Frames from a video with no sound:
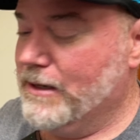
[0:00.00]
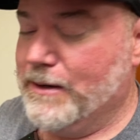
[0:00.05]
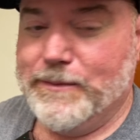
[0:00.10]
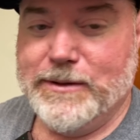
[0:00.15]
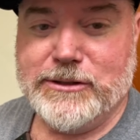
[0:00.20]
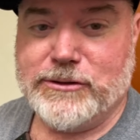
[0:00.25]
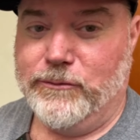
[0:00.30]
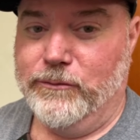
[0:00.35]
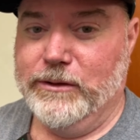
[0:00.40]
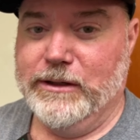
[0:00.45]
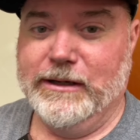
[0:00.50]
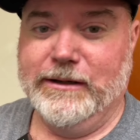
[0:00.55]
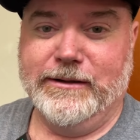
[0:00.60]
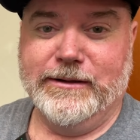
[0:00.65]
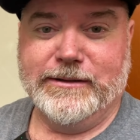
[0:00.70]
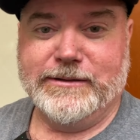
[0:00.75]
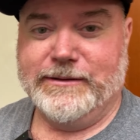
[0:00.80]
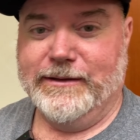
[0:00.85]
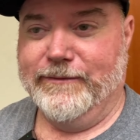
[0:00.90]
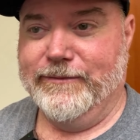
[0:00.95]
and there's really
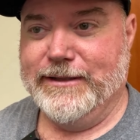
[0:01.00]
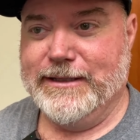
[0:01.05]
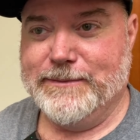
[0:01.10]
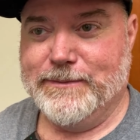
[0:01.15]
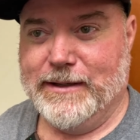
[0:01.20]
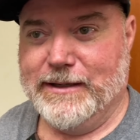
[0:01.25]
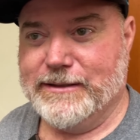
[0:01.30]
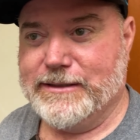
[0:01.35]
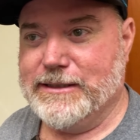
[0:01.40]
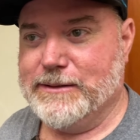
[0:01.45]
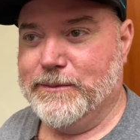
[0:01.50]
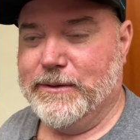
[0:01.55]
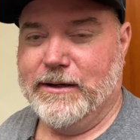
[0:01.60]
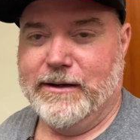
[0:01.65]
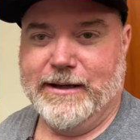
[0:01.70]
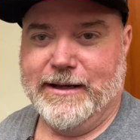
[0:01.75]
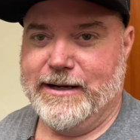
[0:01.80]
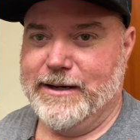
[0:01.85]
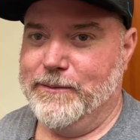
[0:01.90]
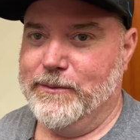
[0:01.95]
good stuff in these boxes, but a
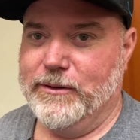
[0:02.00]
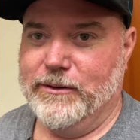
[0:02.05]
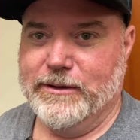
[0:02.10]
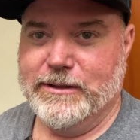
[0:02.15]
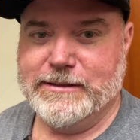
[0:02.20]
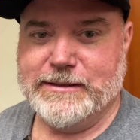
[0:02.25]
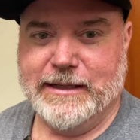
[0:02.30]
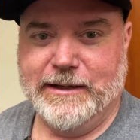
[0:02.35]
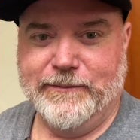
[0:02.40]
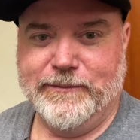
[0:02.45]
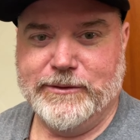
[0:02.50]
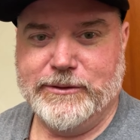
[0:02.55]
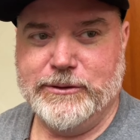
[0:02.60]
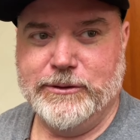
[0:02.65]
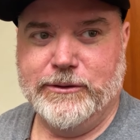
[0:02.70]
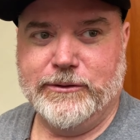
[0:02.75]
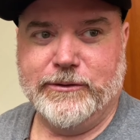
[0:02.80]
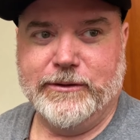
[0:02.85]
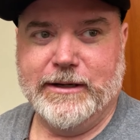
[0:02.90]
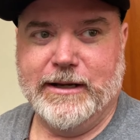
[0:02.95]
lot of them are only selling for
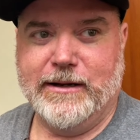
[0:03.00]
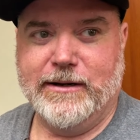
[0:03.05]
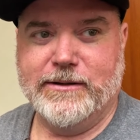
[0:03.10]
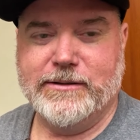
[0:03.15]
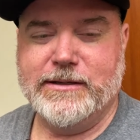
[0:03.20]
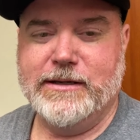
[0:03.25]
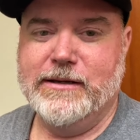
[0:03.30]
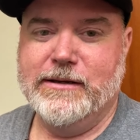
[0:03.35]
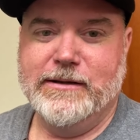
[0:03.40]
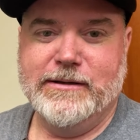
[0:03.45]
two, three dollars.